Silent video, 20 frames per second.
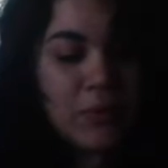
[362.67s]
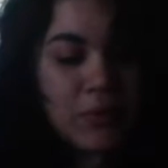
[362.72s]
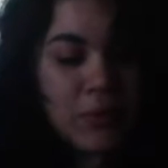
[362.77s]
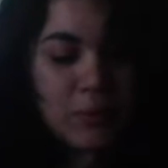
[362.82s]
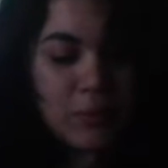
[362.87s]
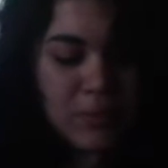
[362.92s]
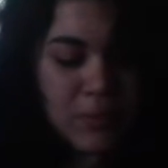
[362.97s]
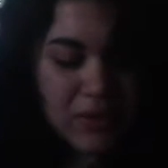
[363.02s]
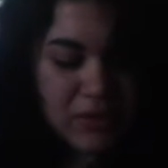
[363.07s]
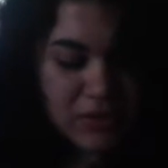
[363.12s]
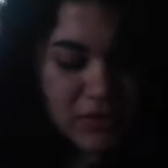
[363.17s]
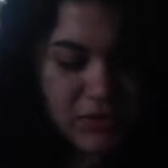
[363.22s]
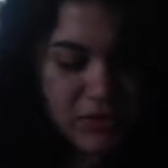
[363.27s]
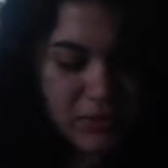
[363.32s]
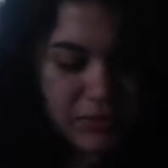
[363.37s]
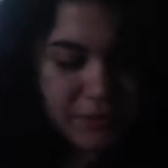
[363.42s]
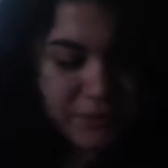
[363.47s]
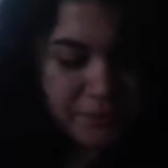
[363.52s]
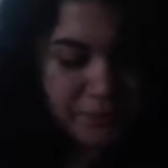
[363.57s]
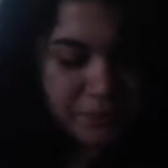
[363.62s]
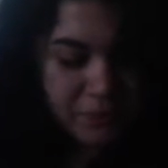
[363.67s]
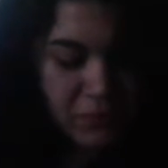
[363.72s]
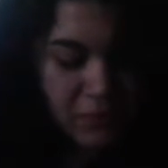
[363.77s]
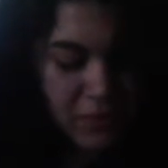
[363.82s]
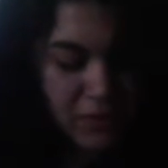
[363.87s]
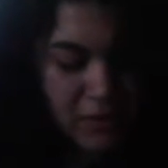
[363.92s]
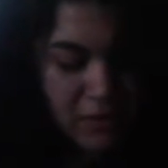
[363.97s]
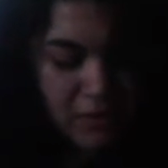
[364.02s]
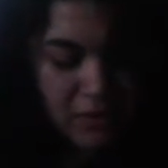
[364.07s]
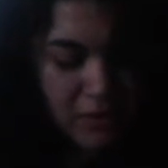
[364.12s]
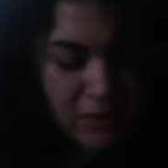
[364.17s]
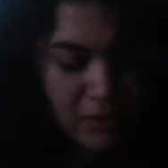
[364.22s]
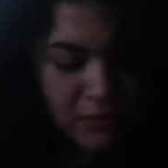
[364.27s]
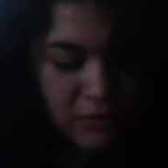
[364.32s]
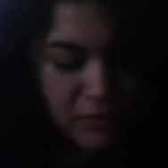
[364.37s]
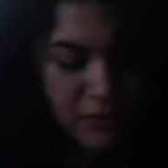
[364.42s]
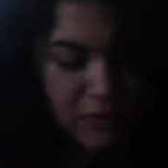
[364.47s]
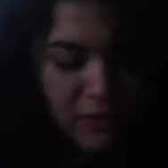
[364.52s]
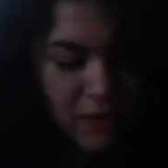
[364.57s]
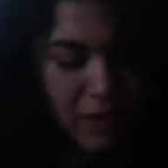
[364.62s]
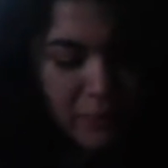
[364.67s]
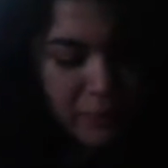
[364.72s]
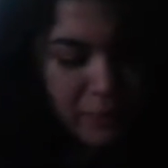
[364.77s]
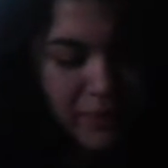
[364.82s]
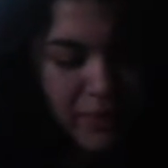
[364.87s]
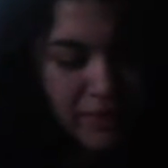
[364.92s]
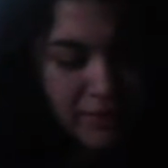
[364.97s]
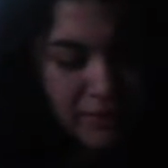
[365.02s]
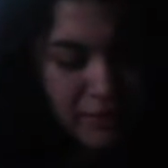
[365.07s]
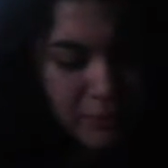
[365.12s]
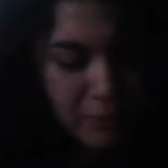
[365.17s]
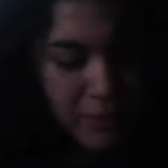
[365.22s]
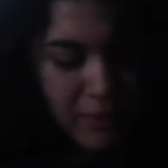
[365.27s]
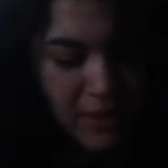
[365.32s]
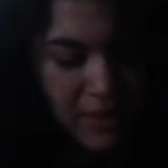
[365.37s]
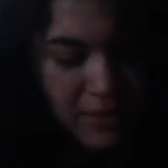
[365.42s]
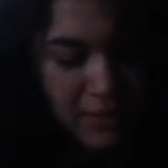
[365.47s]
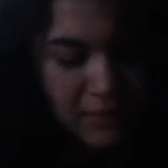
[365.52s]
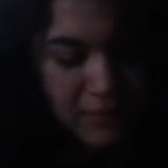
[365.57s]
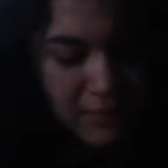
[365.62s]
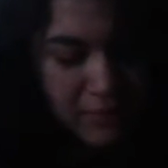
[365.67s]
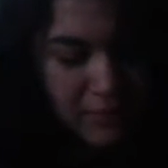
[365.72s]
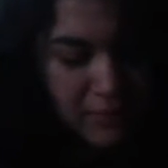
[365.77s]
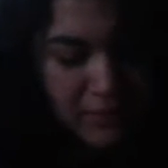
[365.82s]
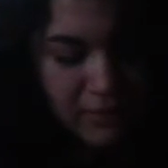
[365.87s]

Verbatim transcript: to the measure. So you got Plastic Man,